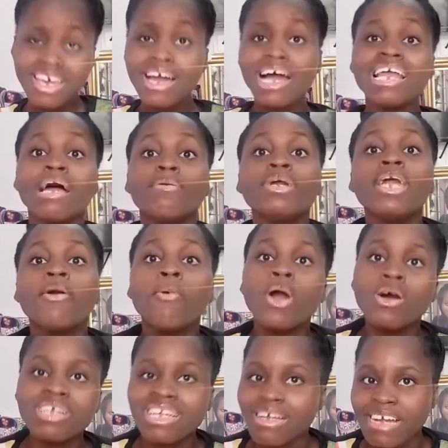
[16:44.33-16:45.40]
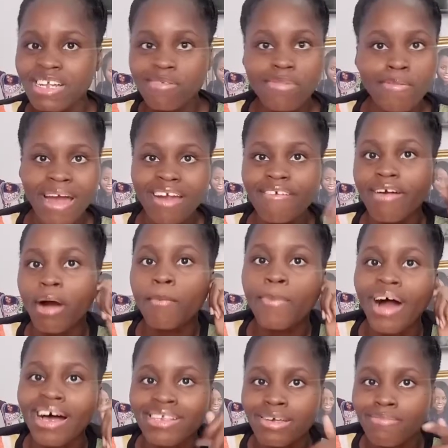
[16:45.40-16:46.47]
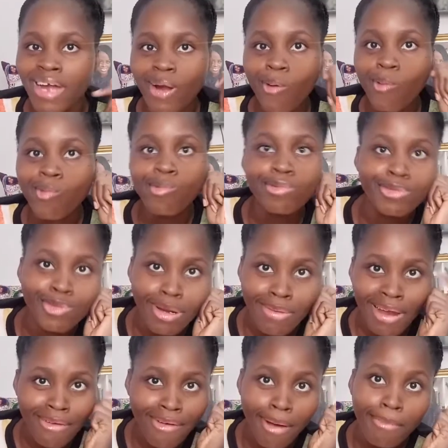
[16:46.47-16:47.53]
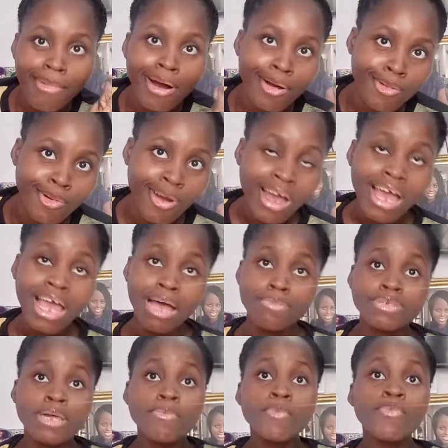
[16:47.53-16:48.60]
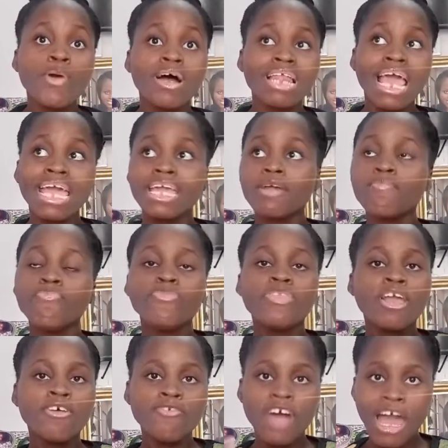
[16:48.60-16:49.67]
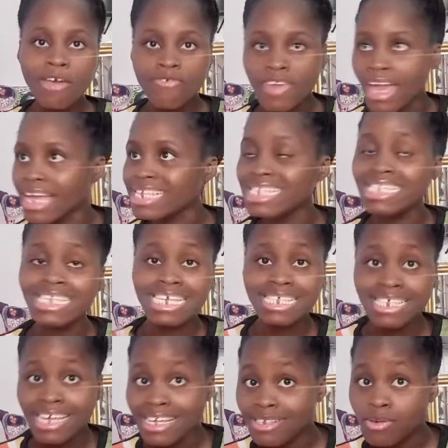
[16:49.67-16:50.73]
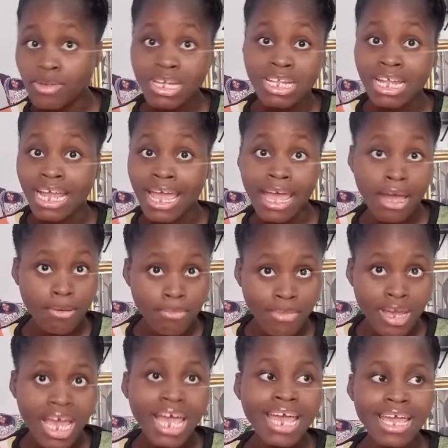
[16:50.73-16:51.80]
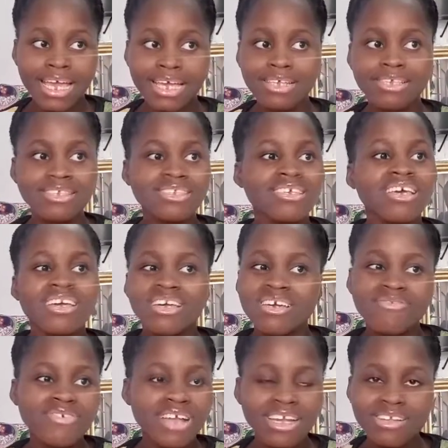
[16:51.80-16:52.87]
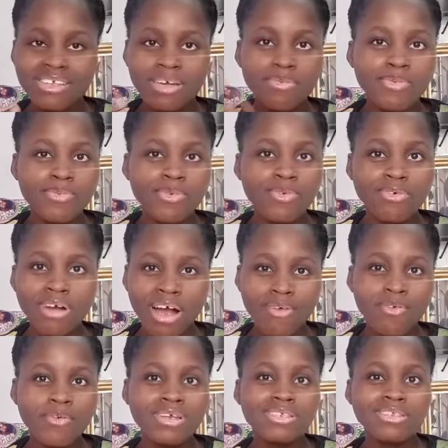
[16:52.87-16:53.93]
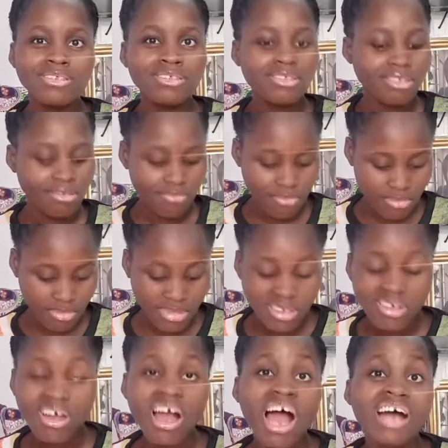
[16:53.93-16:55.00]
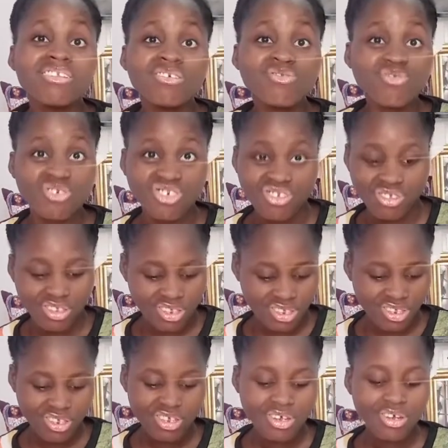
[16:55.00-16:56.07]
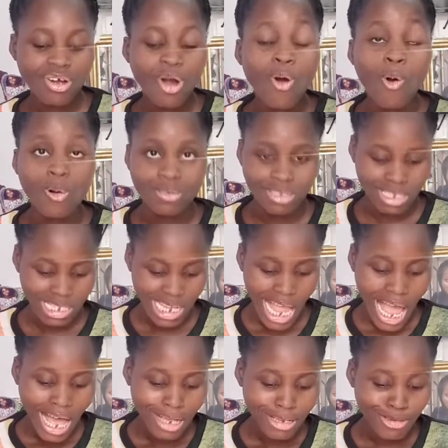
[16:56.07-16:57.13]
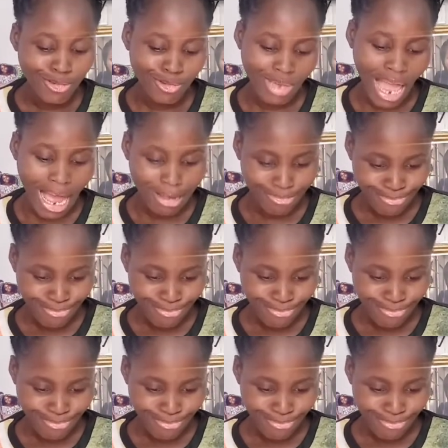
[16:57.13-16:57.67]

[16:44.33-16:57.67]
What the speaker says: I mean, way older than me. I don't mean my grandpas or my uncles or my grandma. I'm saying people who are like 5 years, 6 years older than I am. Yes. I feel like it's like, boom, I've always had crushes on. So yeah.